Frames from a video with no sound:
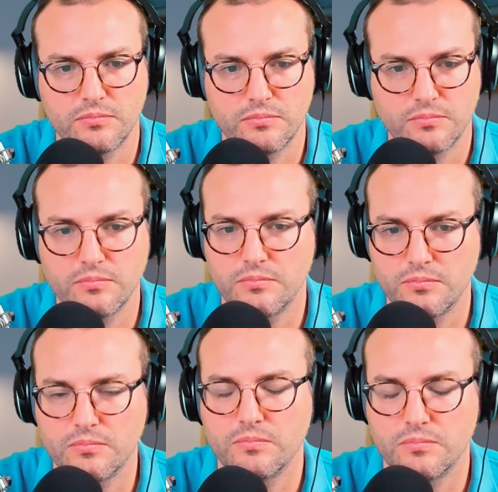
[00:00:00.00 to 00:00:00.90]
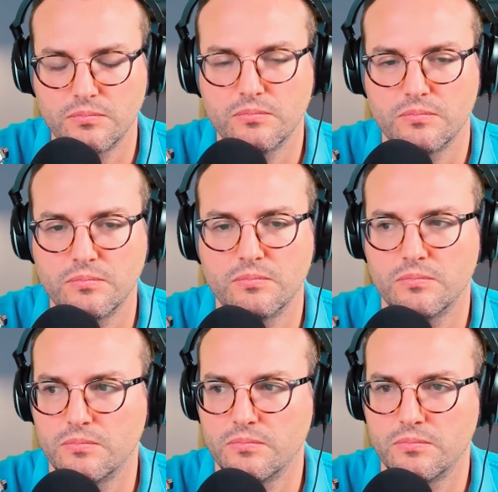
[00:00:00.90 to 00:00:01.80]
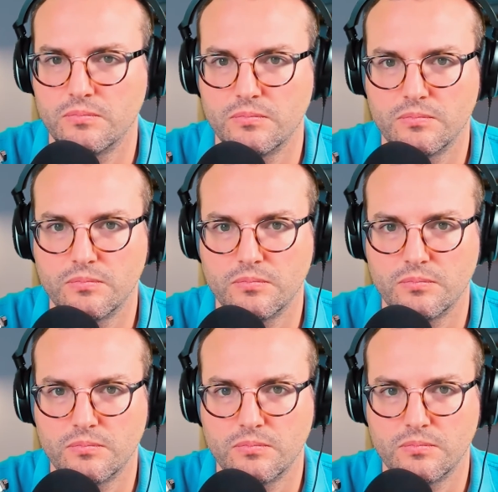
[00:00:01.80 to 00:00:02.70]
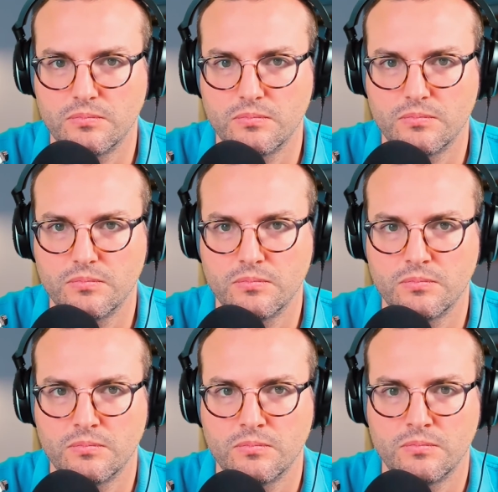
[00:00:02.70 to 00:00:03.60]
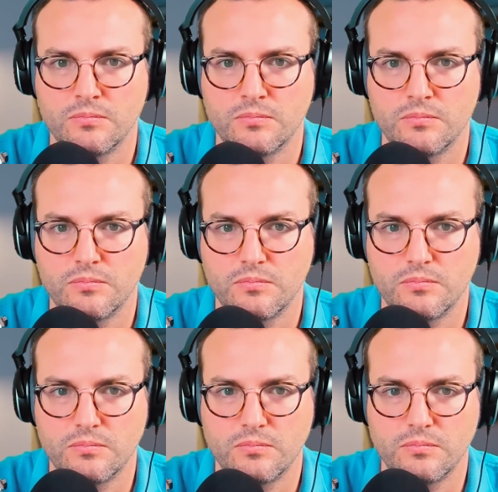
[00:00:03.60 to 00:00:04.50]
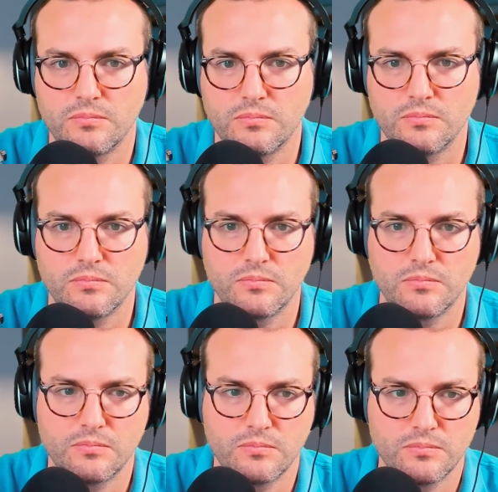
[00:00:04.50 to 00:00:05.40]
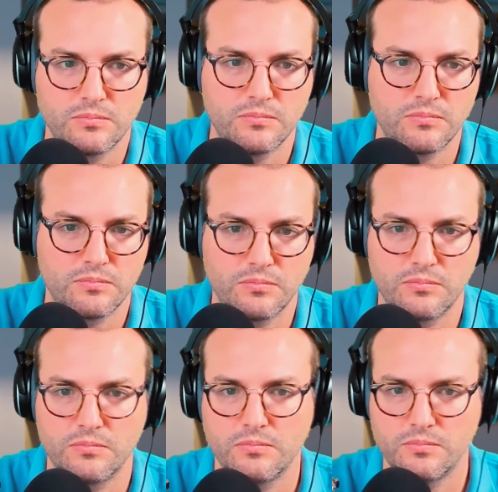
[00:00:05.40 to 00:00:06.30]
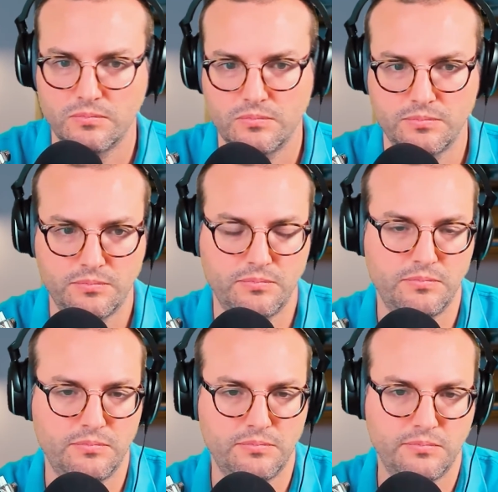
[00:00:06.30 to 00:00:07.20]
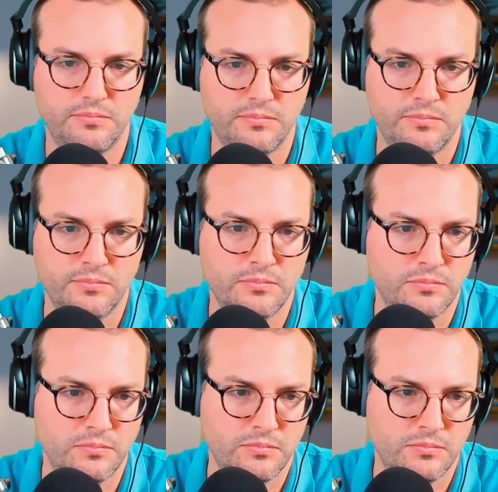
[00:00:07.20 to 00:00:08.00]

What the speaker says: [no speech]